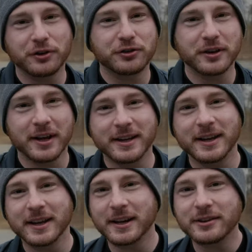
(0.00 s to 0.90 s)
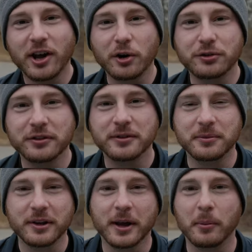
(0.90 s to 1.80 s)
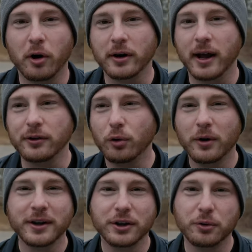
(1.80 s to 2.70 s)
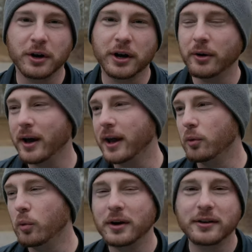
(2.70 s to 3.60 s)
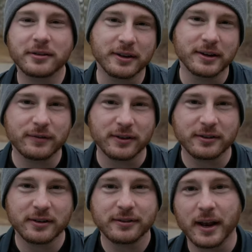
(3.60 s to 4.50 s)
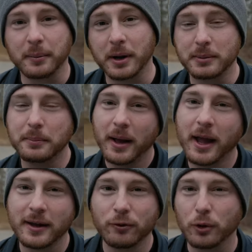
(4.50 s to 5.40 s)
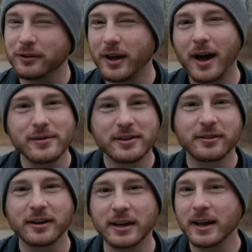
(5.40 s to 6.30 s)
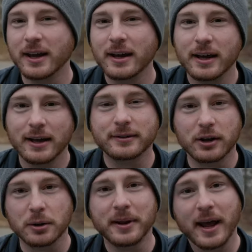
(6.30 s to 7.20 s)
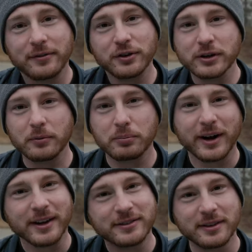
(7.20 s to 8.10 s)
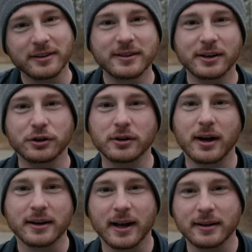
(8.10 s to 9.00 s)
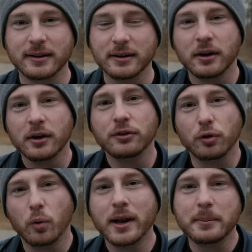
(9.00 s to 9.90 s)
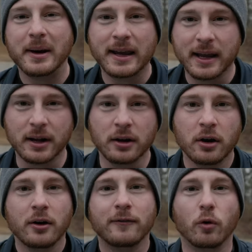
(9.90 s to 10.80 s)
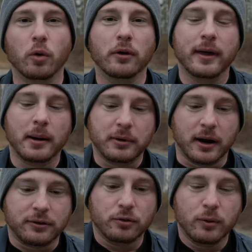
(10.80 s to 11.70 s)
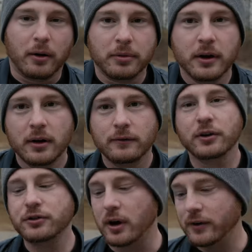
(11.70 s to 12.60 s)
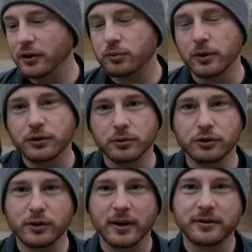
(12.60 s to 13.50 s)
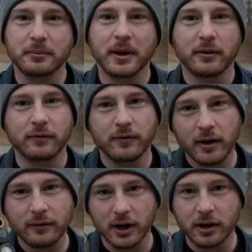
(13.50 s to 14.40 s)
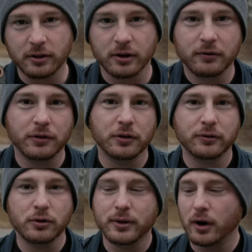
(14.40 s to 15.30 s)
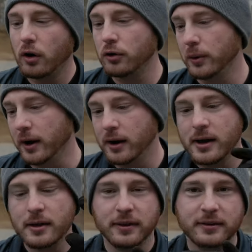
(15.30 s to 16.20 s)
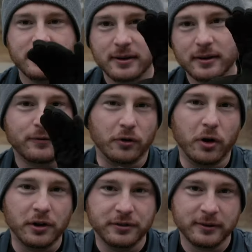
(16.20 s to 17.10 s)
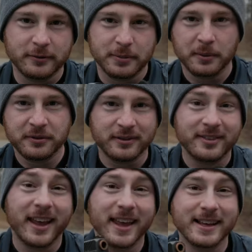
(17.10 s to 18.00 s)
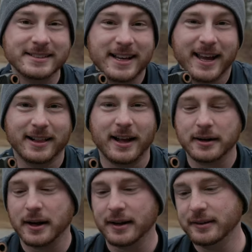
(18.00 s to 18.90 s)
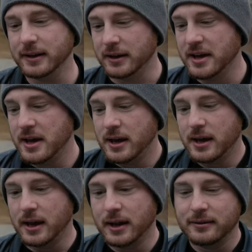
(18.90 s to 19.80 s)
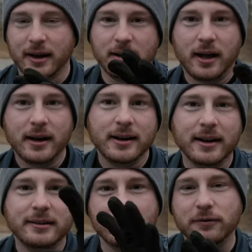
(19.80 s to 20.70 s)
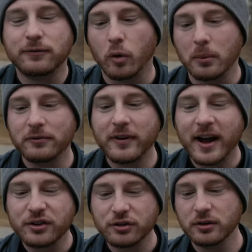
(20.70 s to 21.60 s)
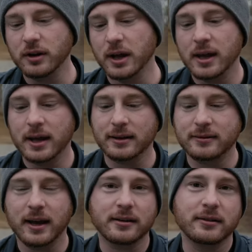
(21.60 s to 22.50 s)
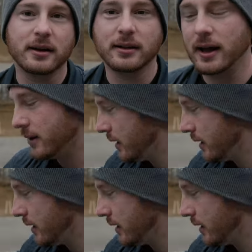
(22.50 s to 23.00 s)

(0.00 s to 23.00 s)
In getting a Shadow Systems MR920 and you want to know, hey, what is the differences that I'm going to be paying for? Because obviously it's a little bit heftier of a price than the standard Glock 19. So what am I getting for that price? Well, first off, I just want to address and make very, very clear for those of you that aren't aware, this, for all intents and purposes, is a Glock 19. It is a Glock 19 form factor. It takes Glock